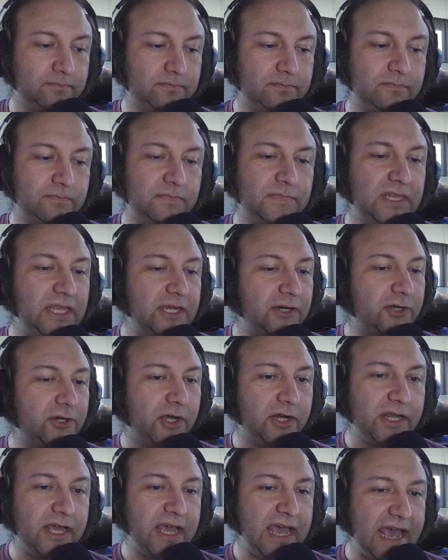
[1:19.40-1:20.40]
they're
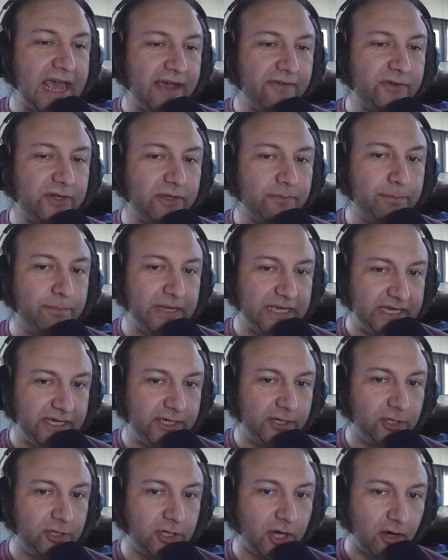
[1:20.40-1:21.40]
going to have to be
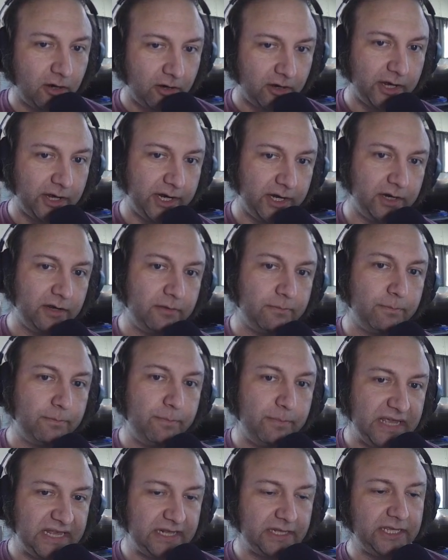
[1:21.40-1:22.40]
gone.
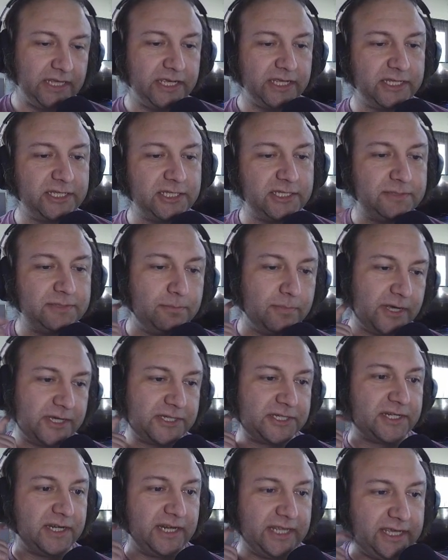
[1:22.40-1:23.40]
Millions
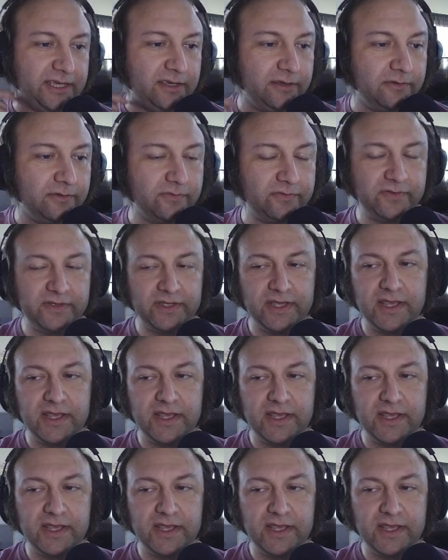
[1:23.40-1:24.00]
must leave.